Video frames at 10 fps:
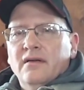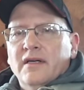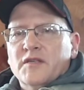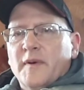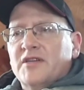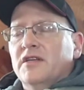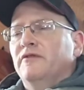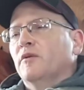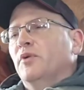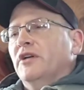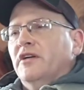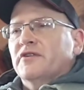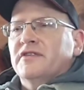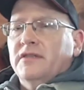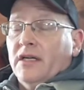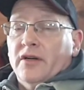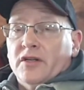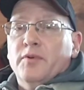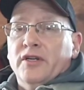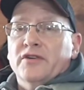Especially if you're putting
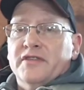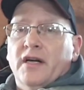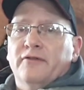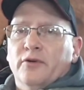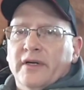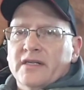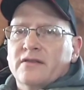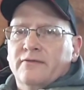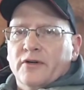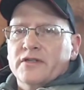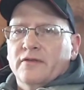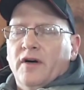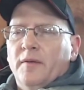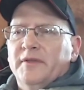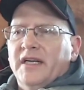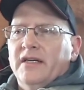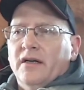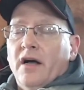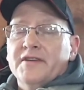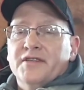you're putting yourself at risk, first of all. But then
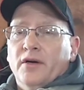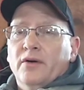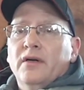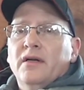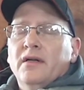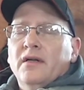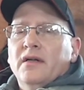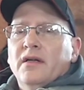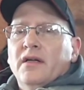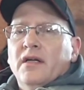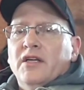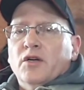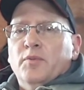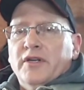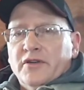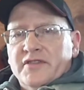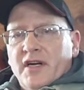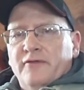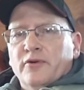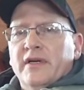you're putting
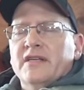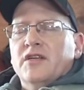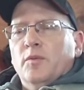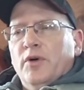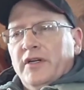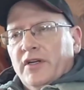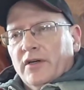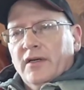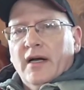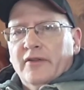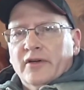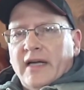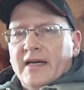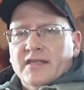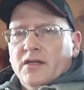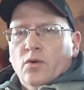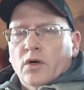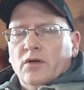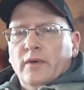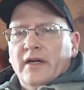yourself at risk, you're putting your other guys that you
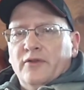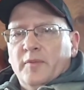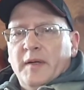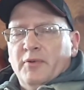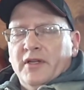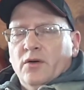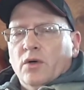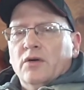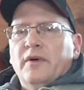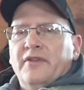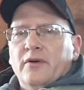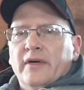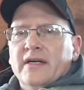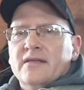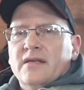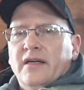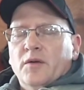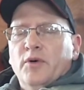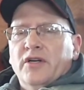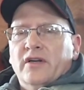work with or people that you work with at risk, and
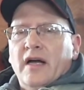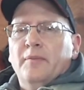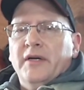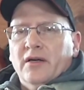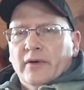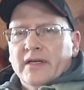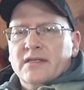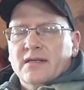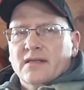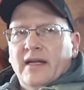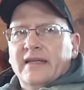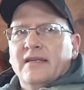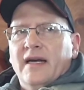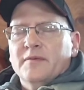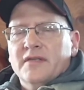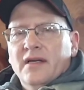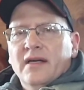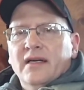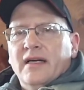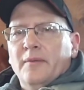you're putting your company at risk, because a lot of times
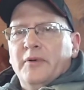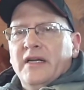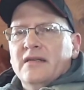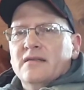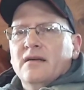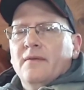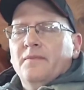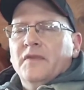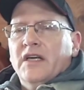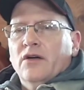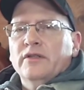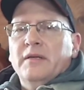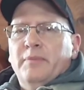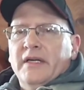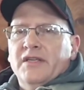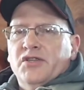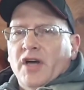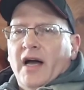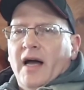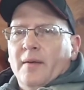companies can only bid
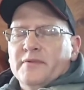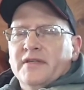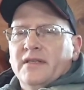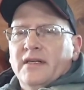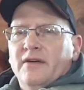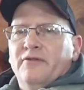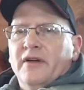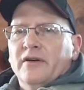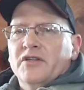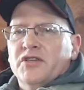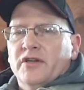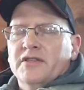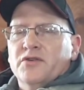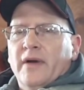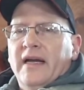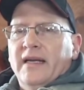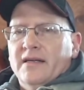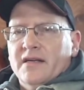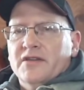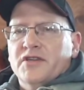jobs if their insurance rating
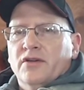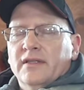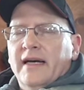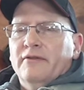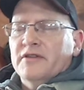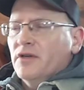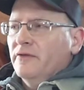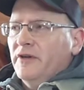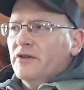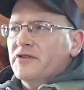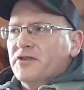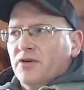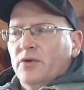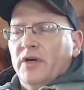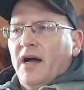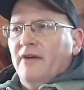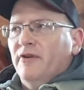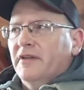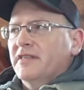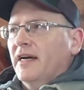is at a certain level. So if you're screwing off
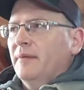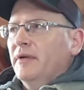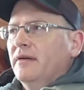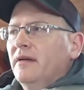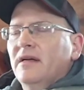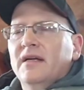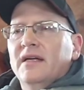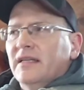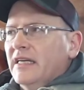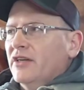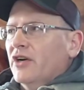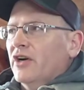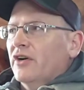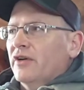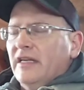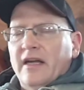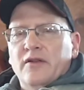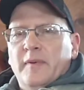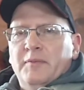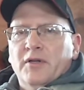all the time and getting hurt or getting
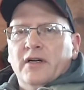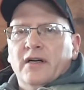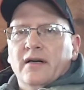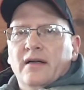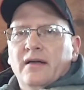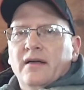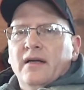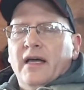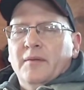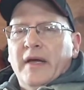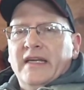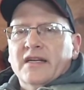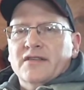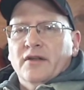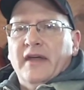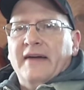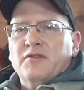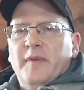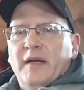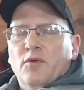other people hurt and making it so they
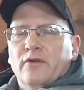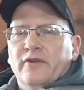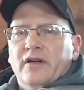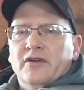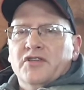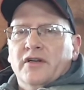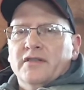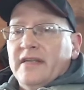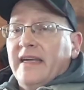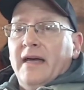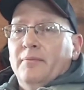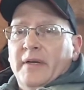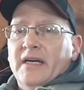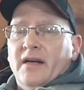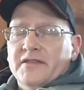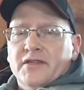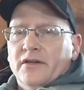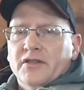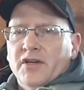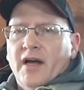have to pay more for their insurance, they can't bid on
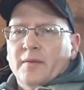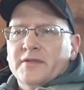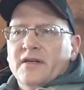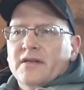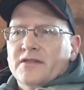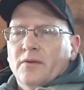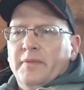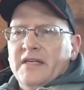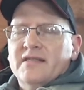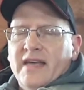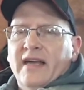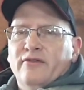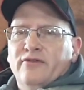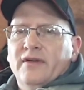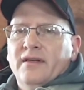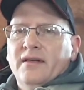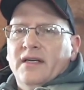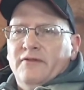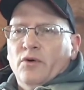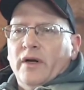certain jobs. So be safe
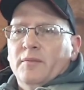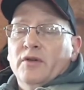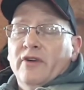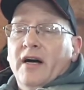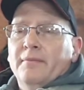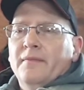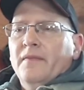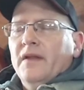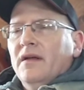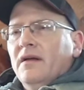if you want to move up.